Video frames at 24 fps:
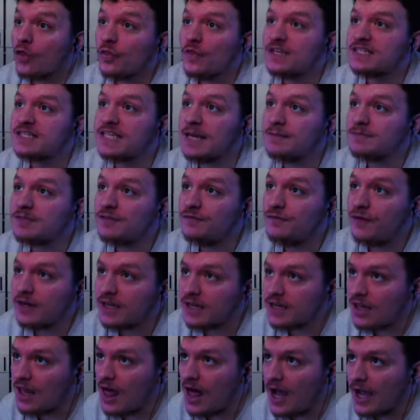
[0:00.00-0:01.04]
This game's a
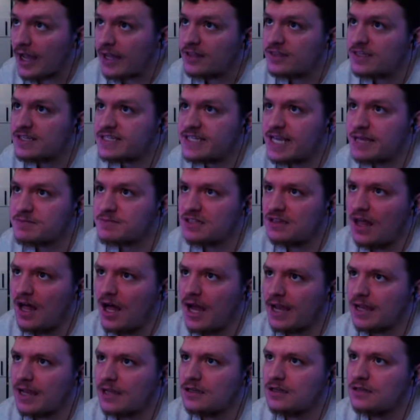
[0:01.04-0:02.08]
fucking lie. This game's a
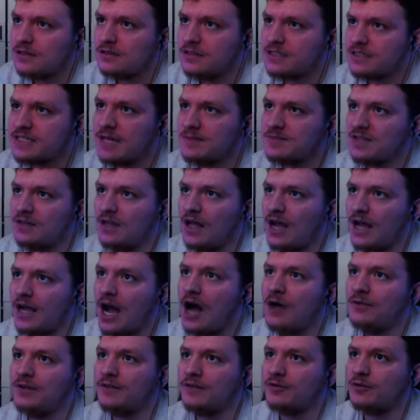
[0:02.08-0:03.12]
lie. This game's a lie.
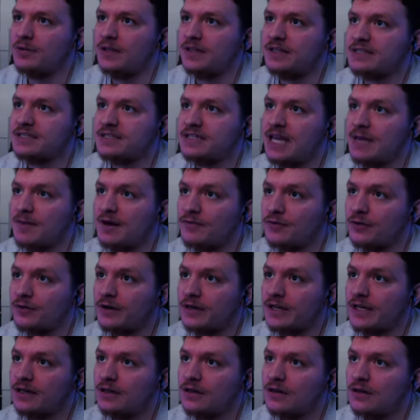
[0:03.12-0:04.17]
I'll never play this game ever
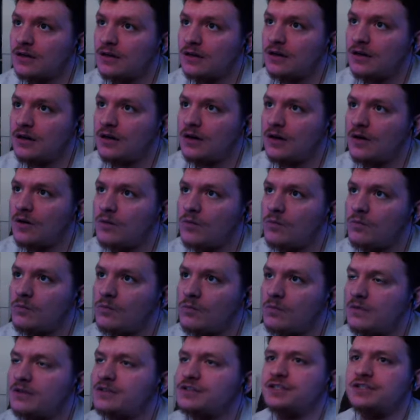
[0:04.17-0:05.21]
again.
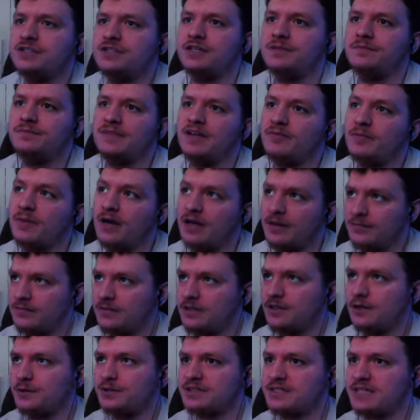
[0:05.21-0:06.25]
GG. Never mind.
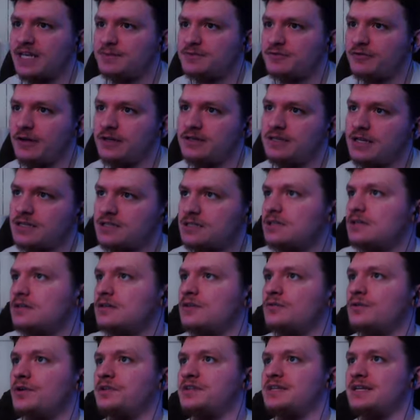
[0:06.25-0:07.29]
You know, this game's fantastic.
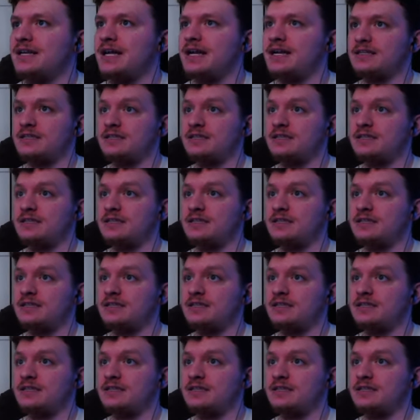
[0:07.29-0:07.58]
A real 10 out